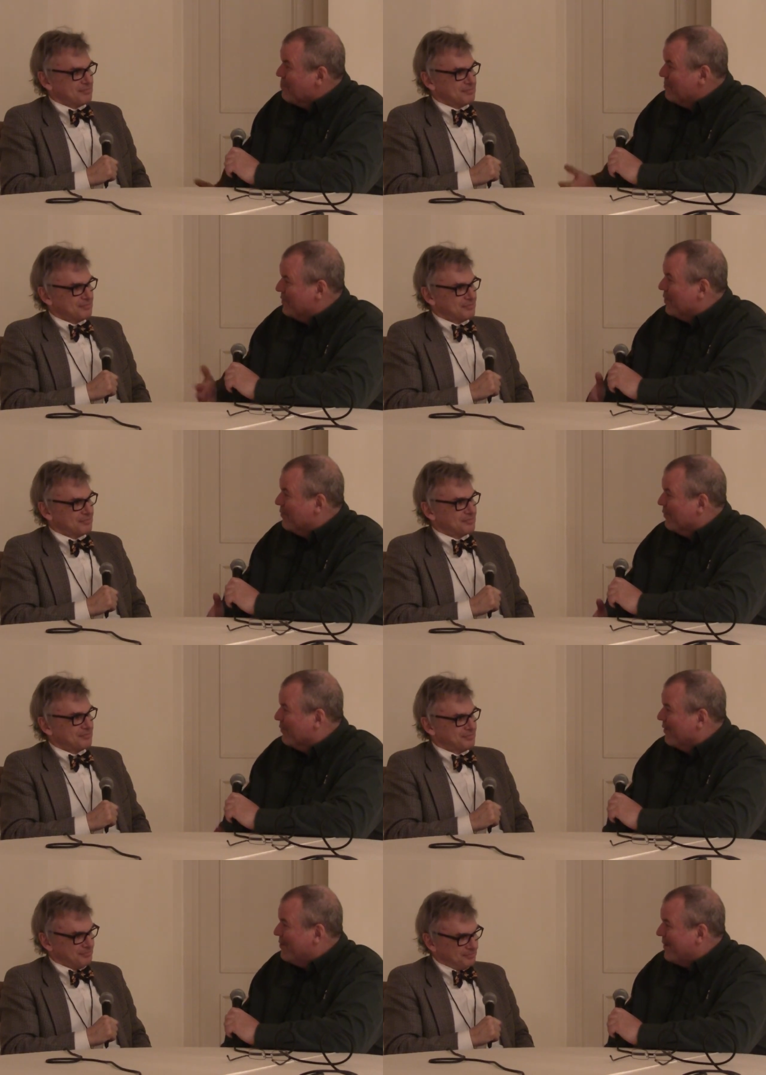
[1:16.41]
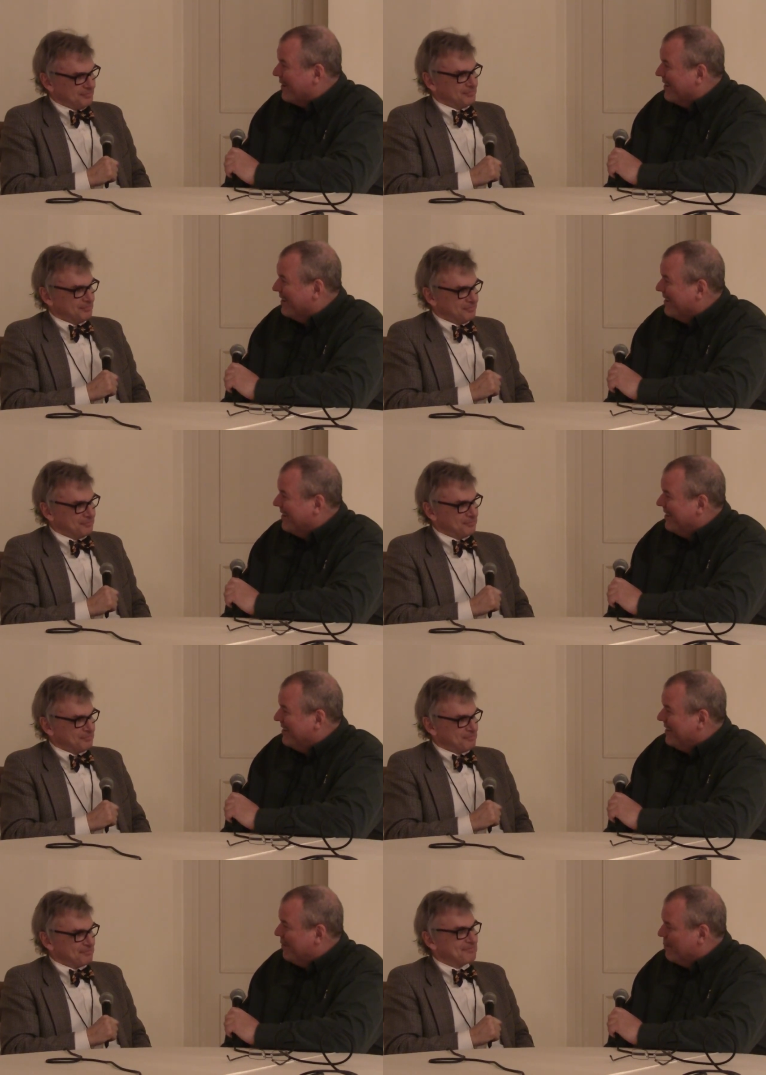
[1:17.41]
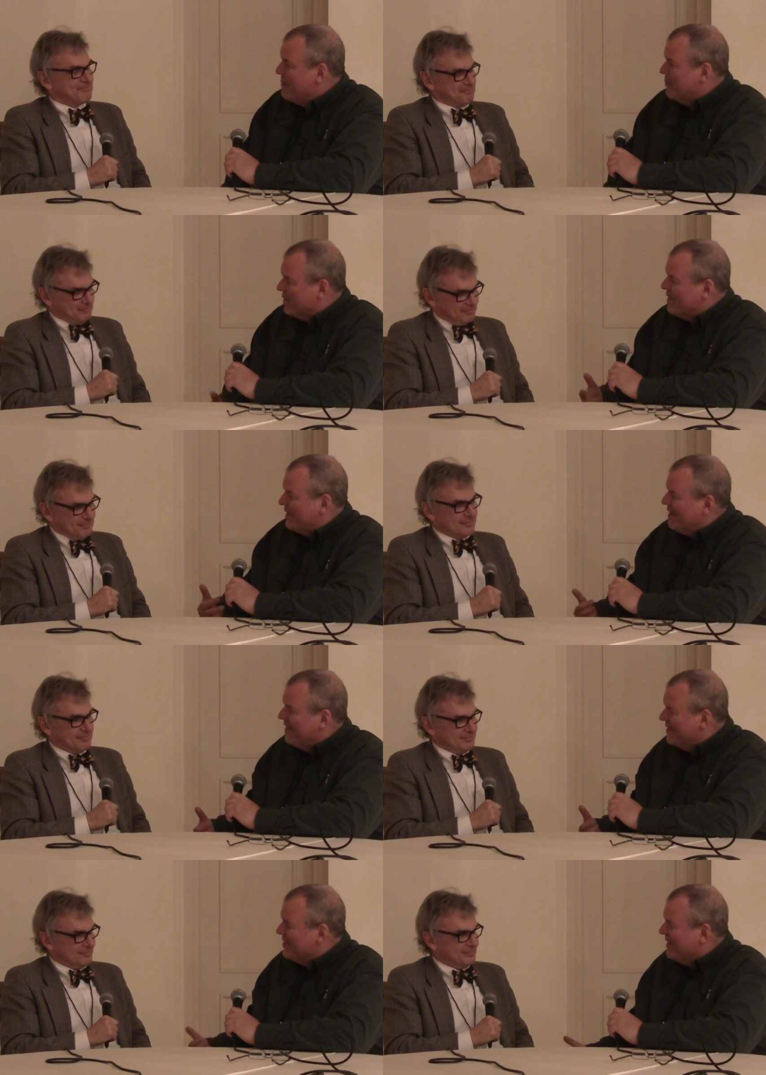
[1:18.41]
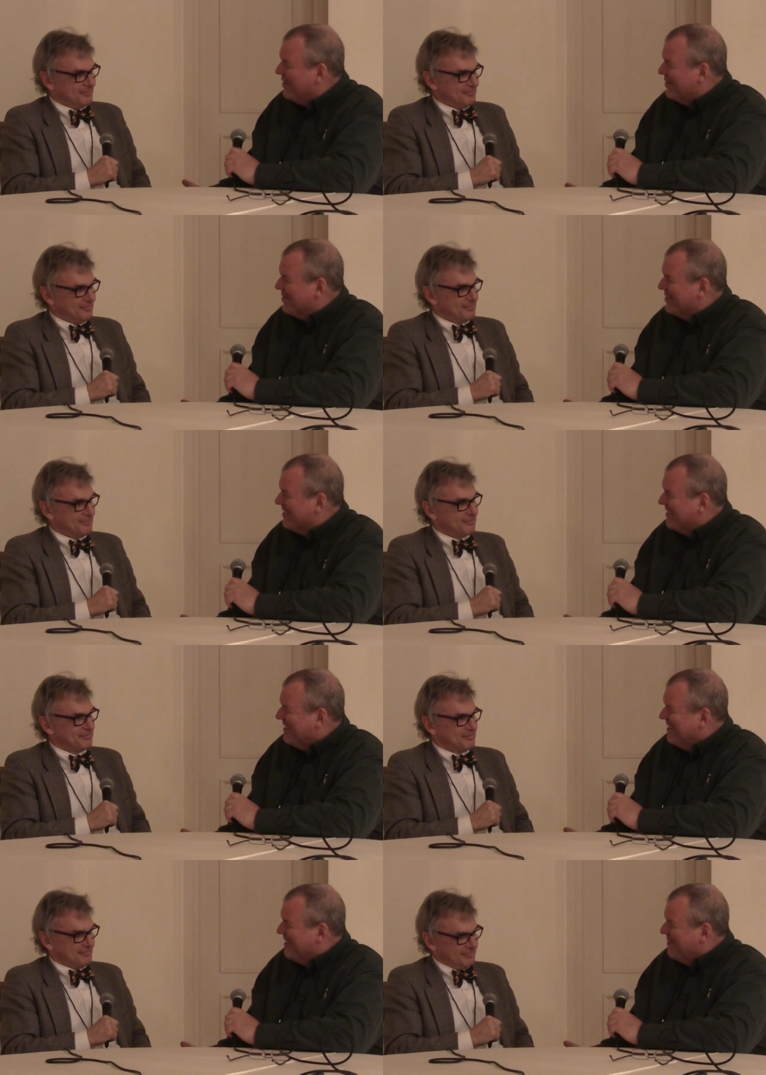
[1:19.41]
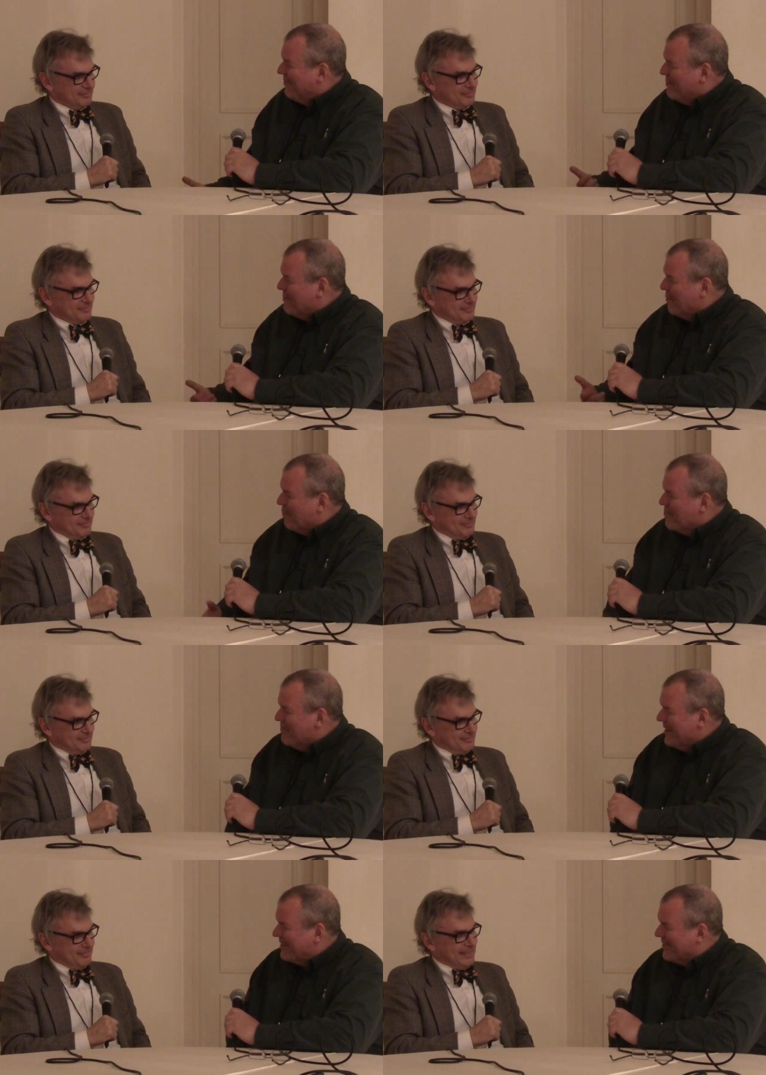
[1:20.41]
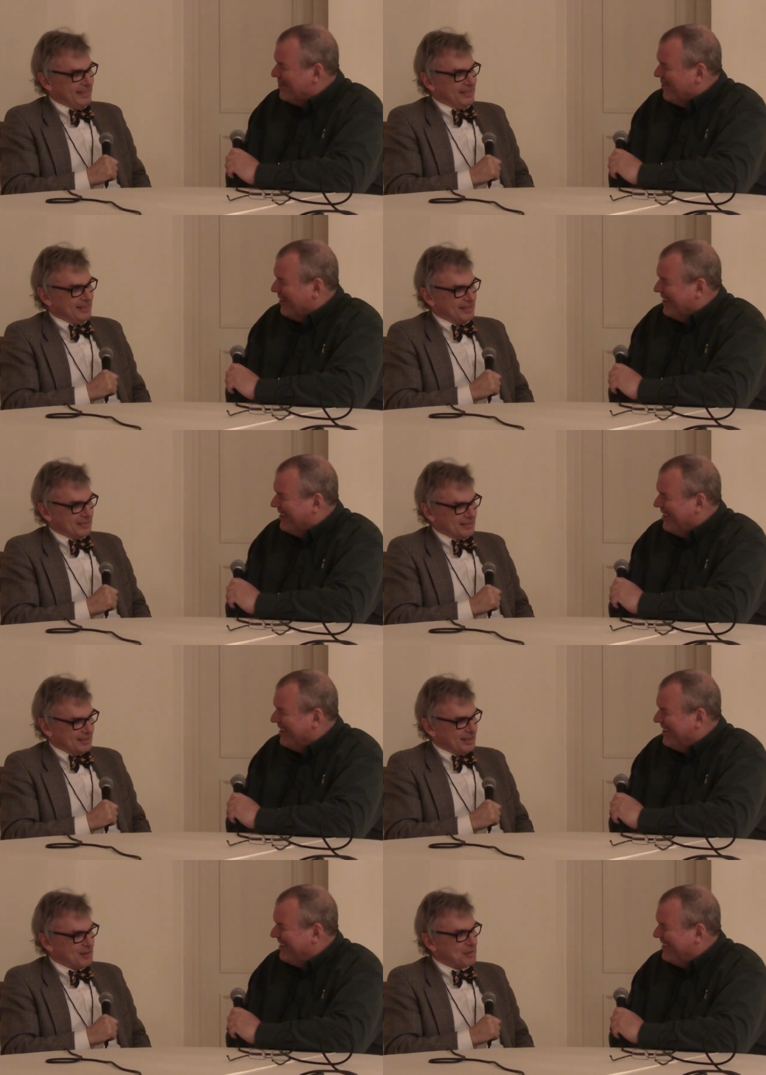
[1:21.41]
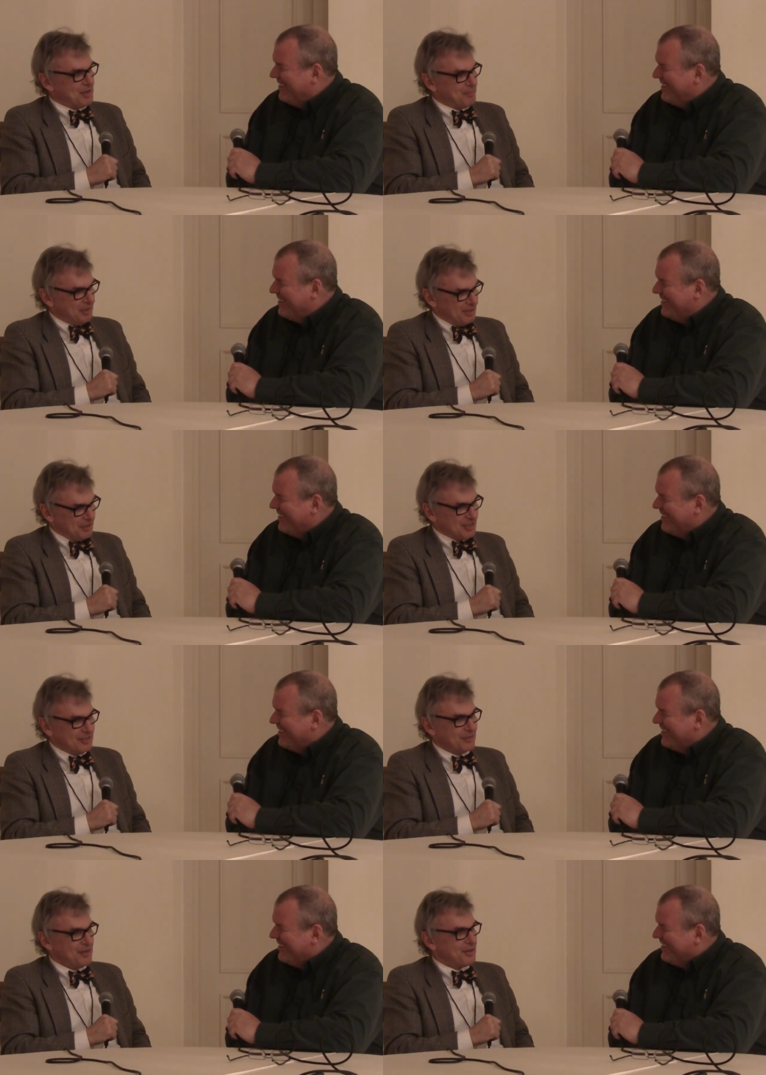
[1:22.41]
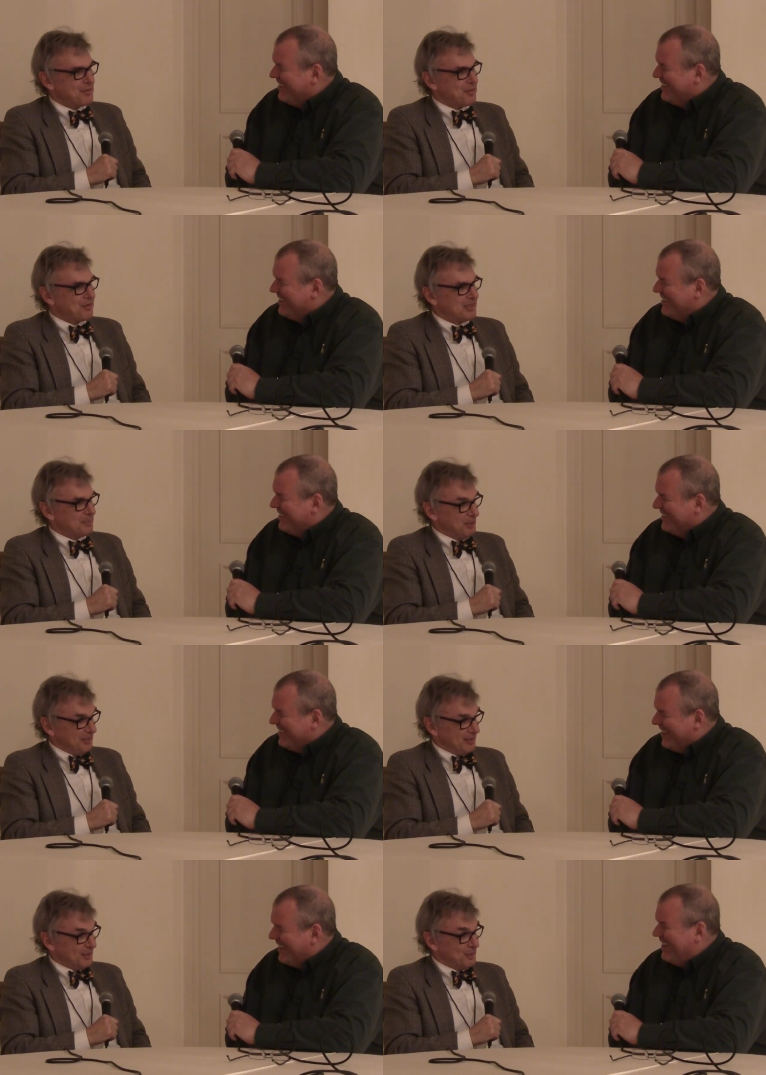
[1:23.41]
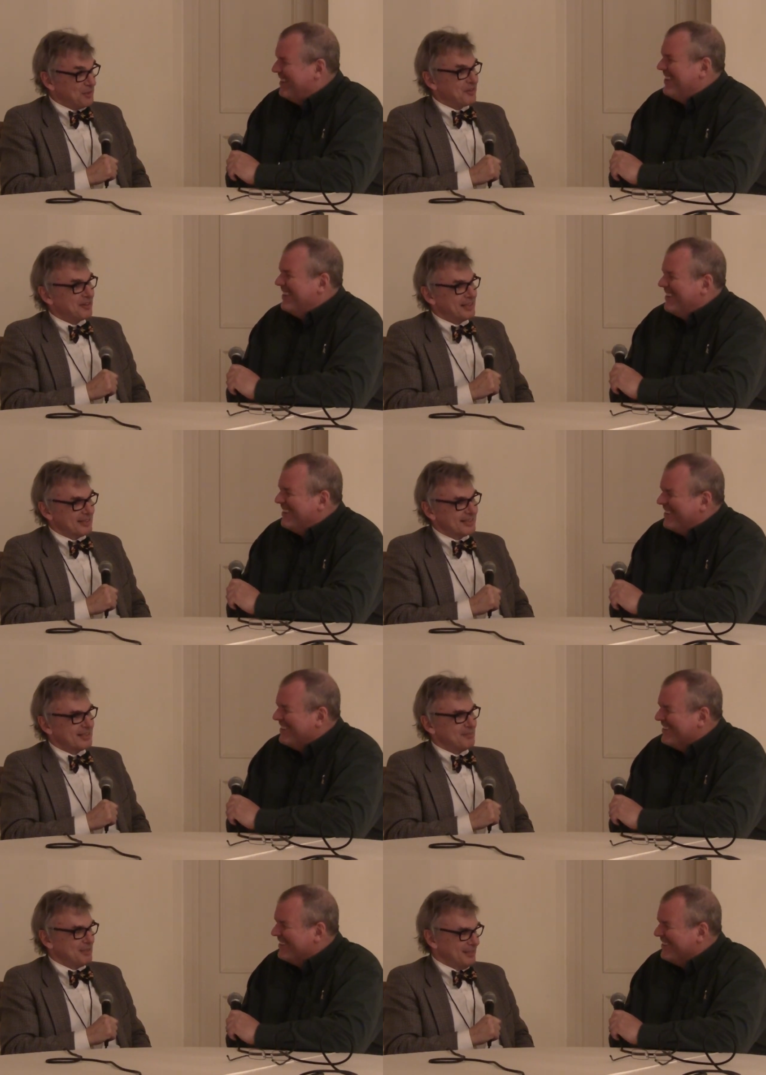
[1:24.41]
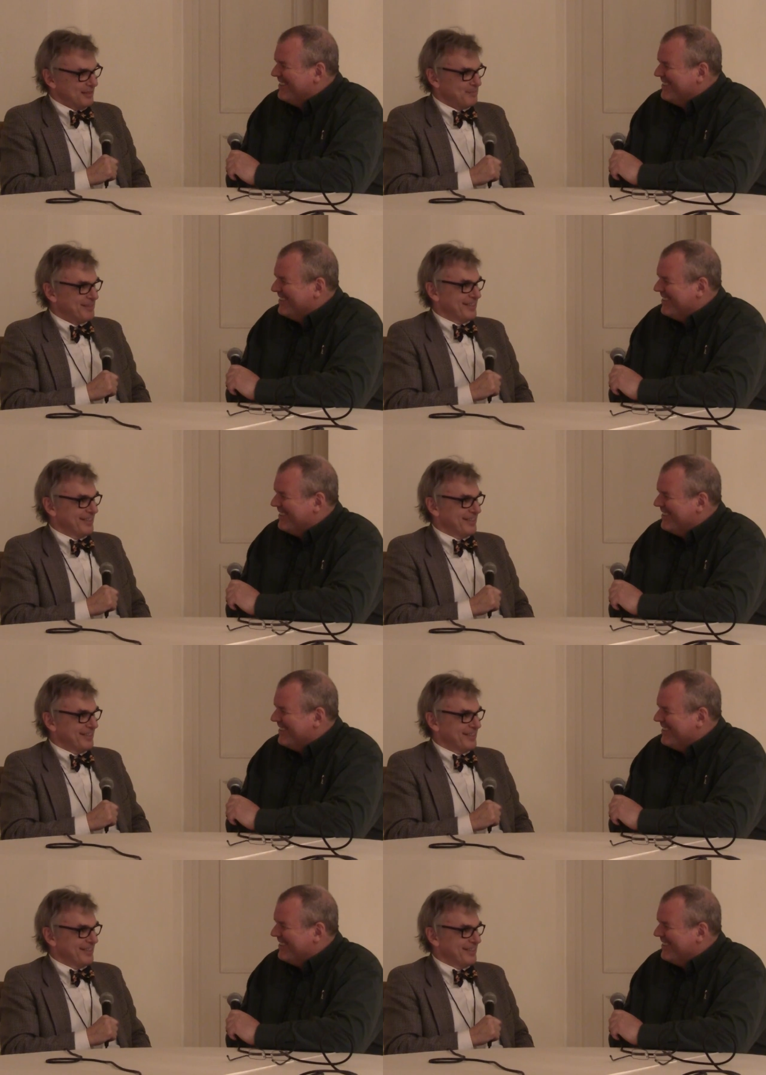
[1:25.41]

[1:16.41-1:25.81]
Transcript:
Speaker 1: room was overflowing. There were people stealing chairs from the room next door. Yes, I
Speaker 2: owe an apology to the other three speakers who were on at the same time.